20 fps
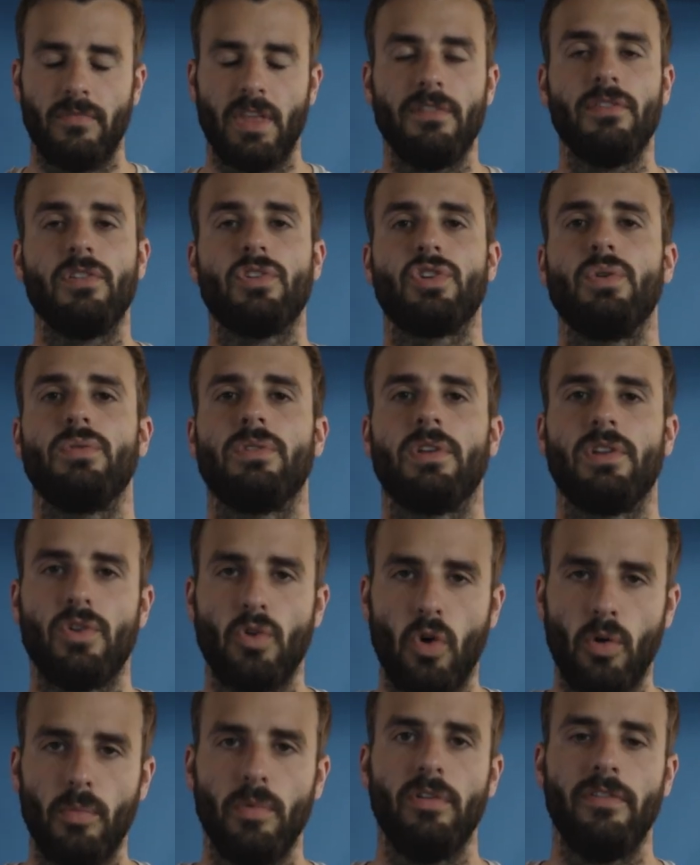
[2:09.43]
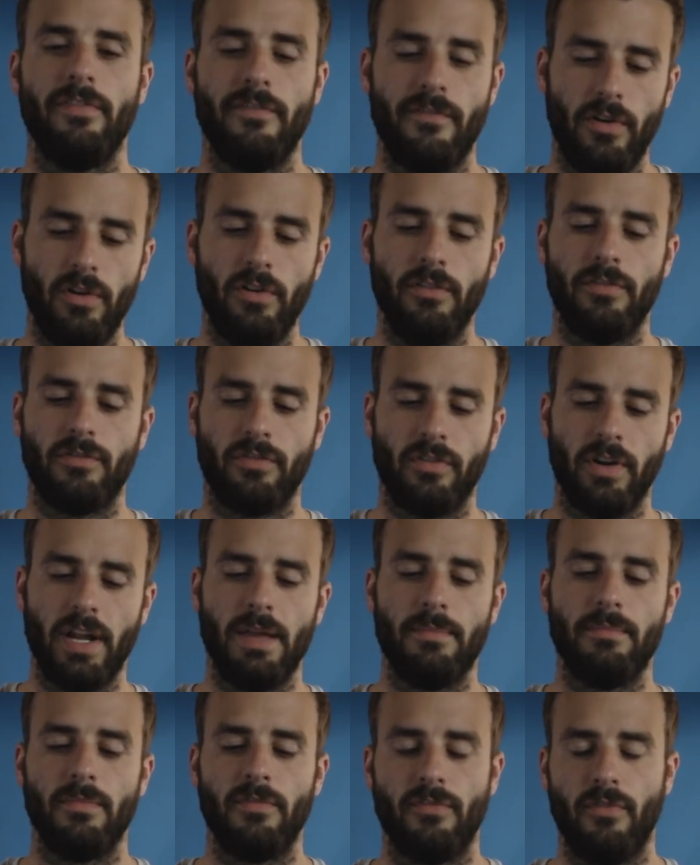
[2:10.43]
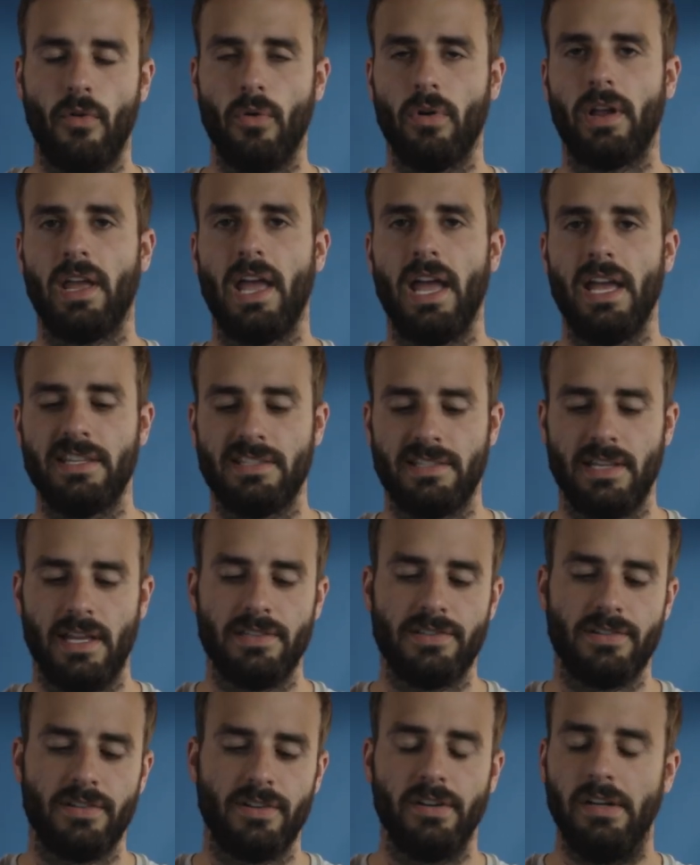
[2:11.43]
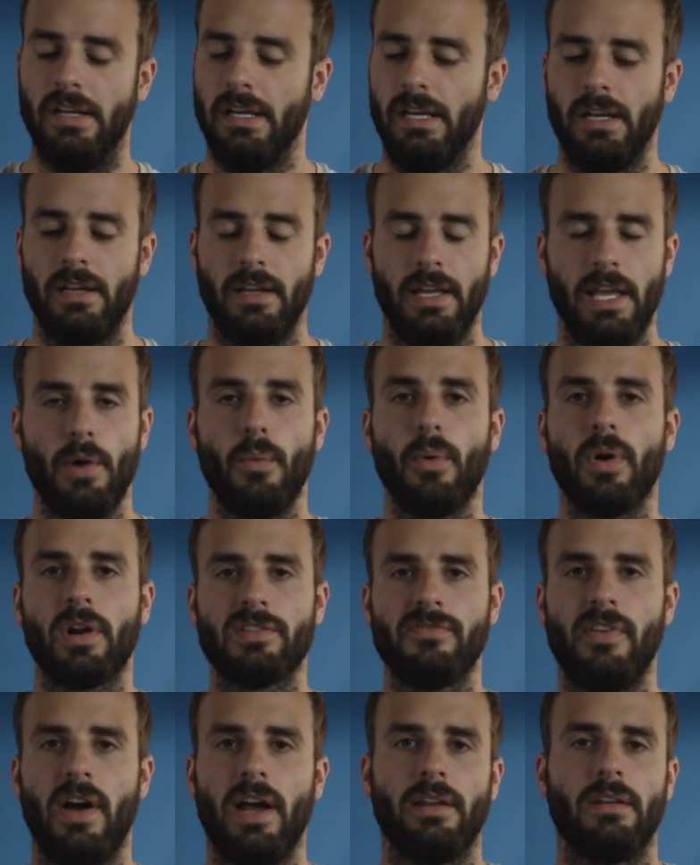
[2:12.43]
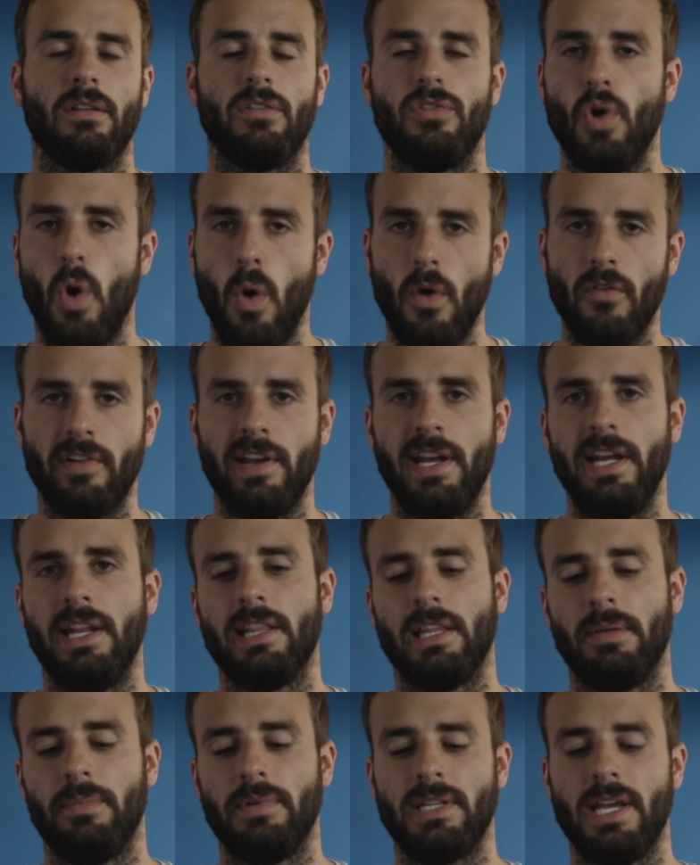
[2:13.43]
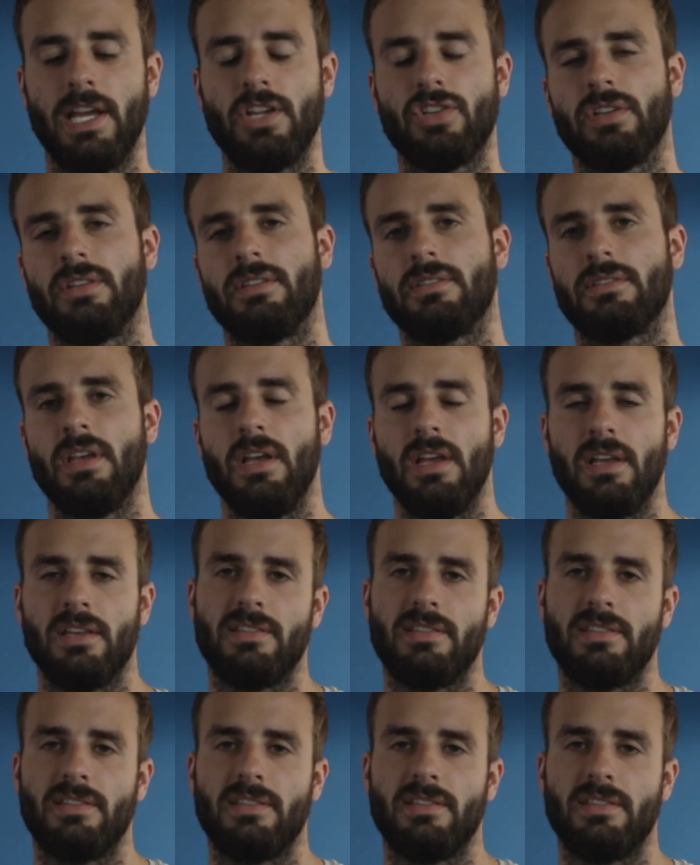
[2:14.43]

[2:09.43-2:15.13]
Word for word: If you shoot in the normal full frame 4K sensor, it works fine, no overheating limitations.